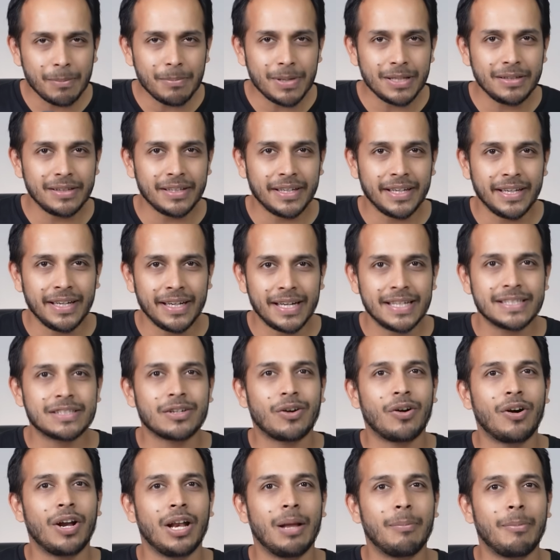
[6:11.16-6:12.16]
number three is
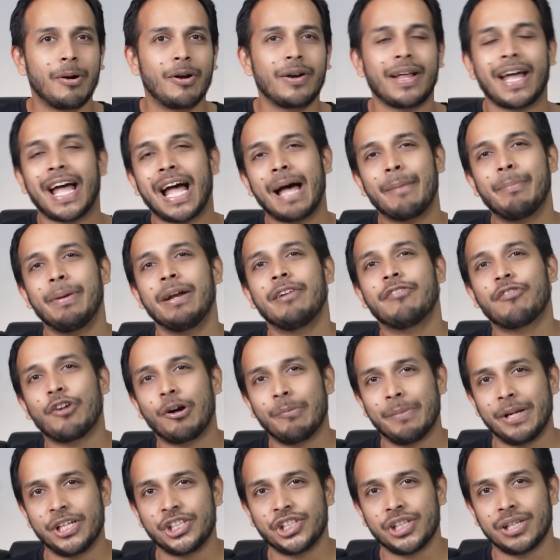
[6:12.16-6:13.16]
all about habit
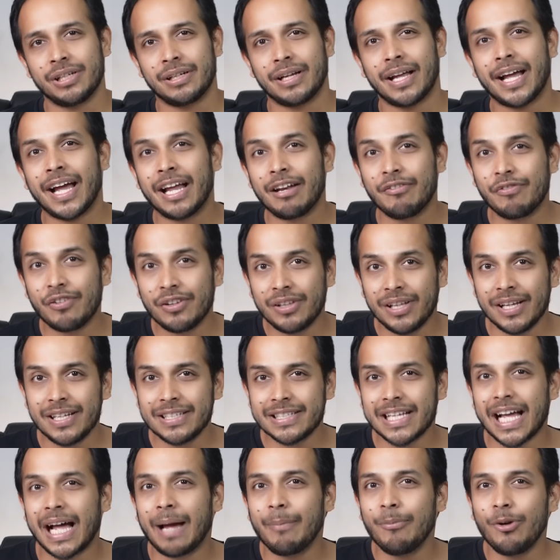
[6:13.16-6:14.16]
formation. And for
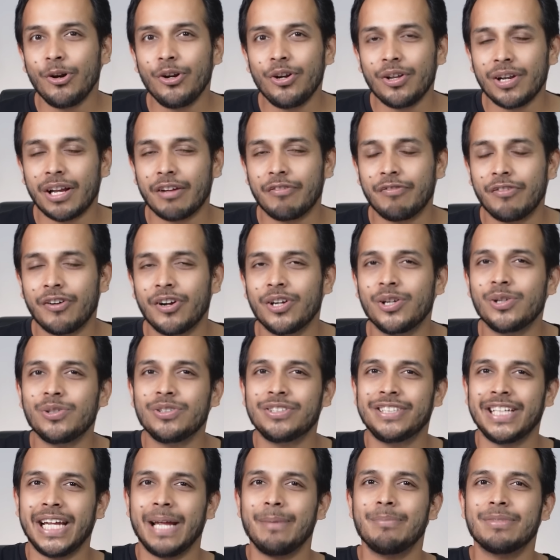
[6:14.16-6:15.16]
this, I'm going to refer to
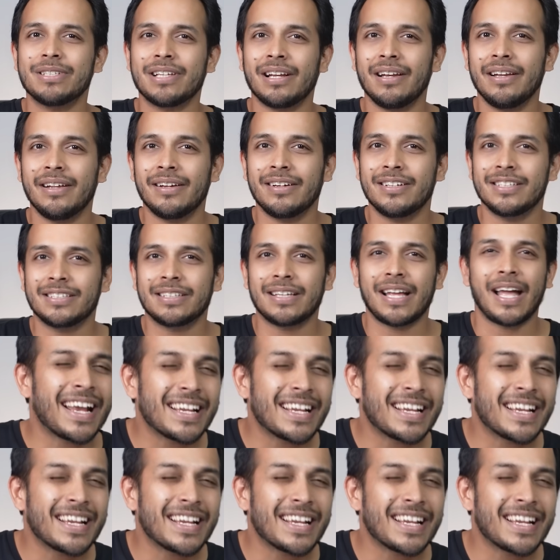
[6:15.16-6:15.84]
James Clear's